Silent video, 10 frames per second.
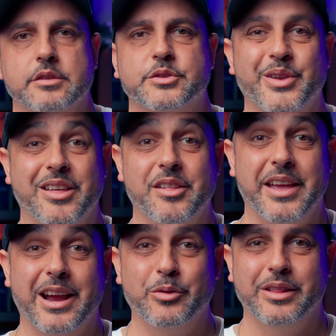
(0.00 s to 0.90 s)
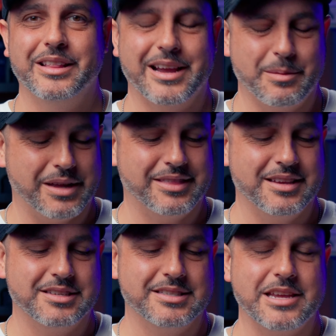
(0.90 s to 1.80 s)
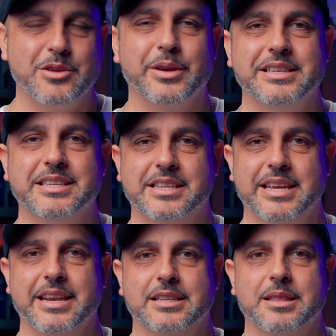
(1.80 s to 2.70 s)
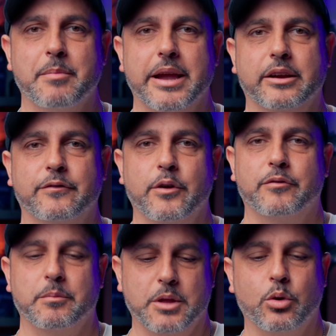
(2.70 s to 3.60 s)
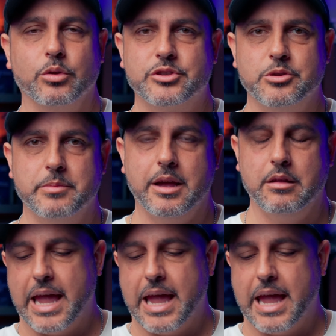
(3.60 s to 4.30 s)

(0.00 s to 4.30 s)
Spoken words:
So another thing I really like about this is that you can disconnect the microphone from the cold shoe mount